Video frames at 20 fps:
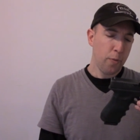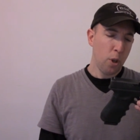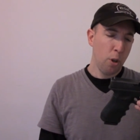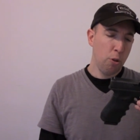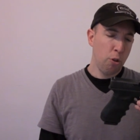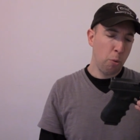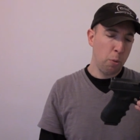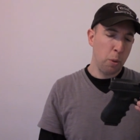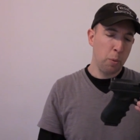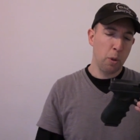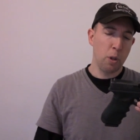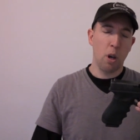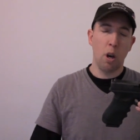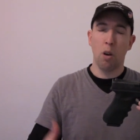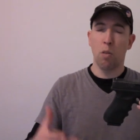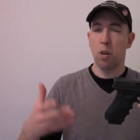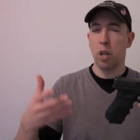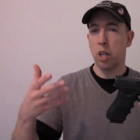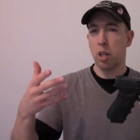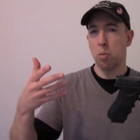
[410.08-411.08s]
so people
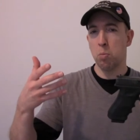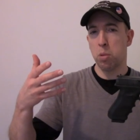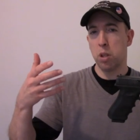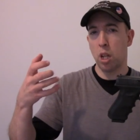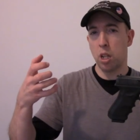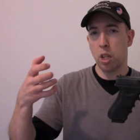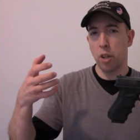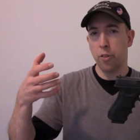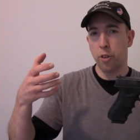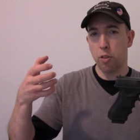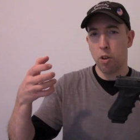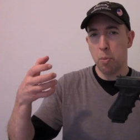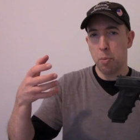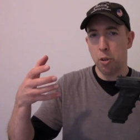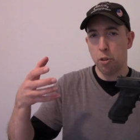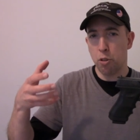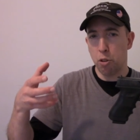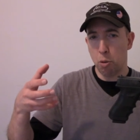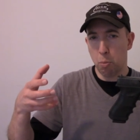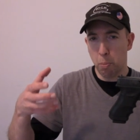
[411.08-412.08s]
already complain that the grip
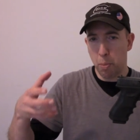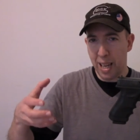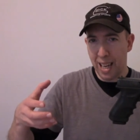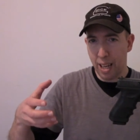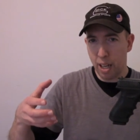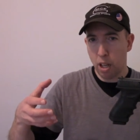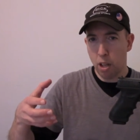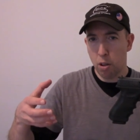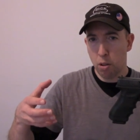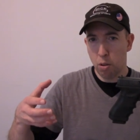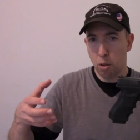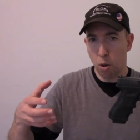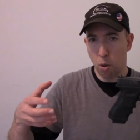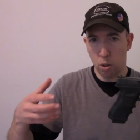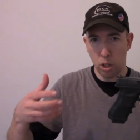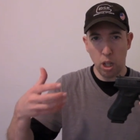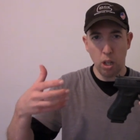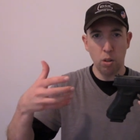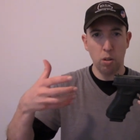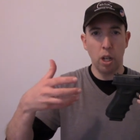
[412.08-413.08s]
is too big
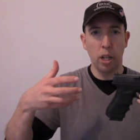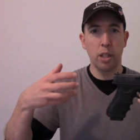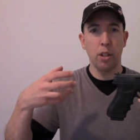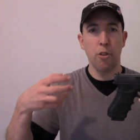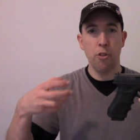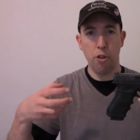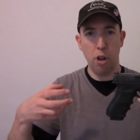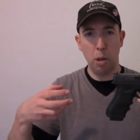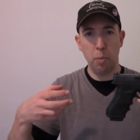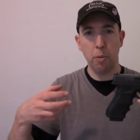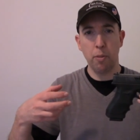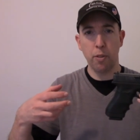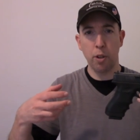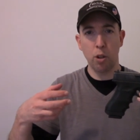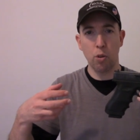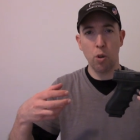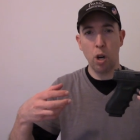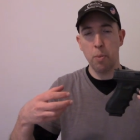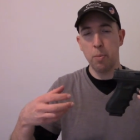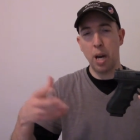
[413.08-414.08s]
or they don't like the shape of the
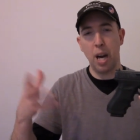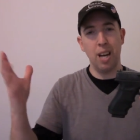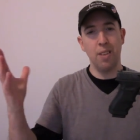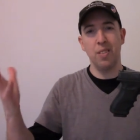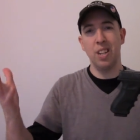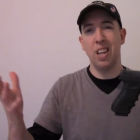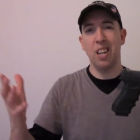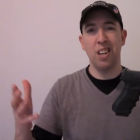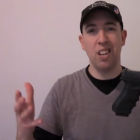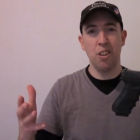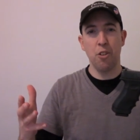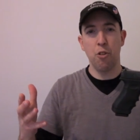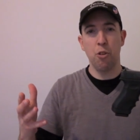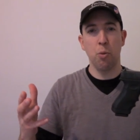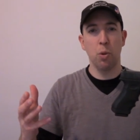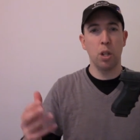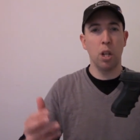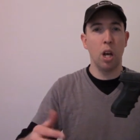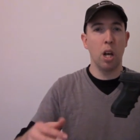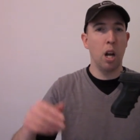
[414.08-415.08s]
grip. I haven't had an issue
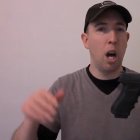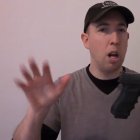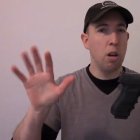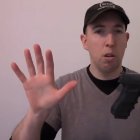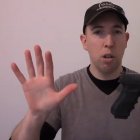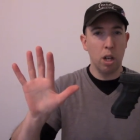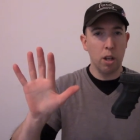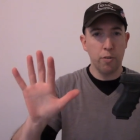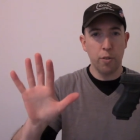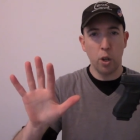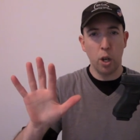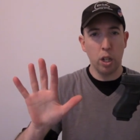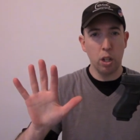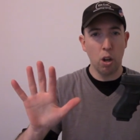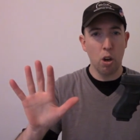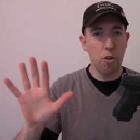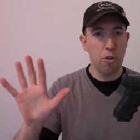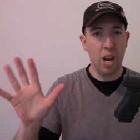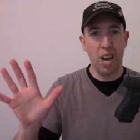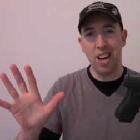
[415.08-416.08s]
with that. I don't have very
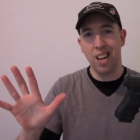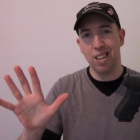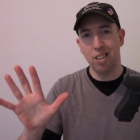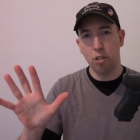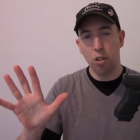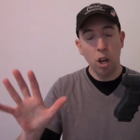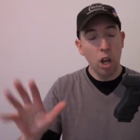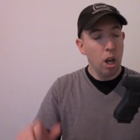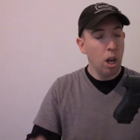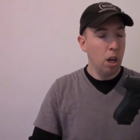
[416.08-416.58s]
large hands.